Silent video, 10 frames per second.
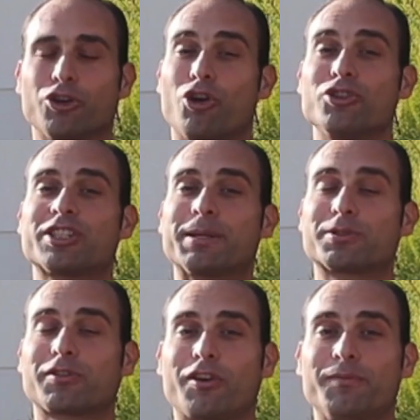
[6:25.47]

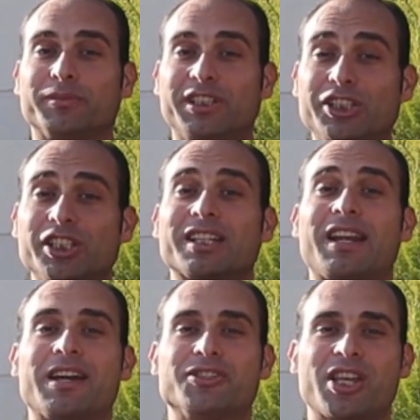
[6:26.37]
concepts from
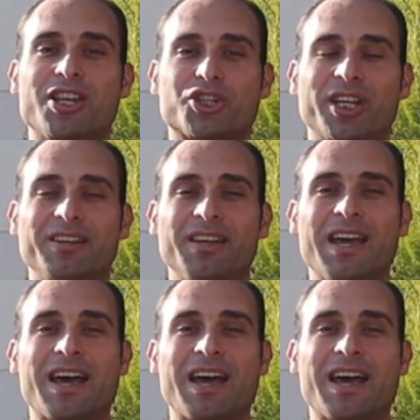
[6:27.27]
digitalization,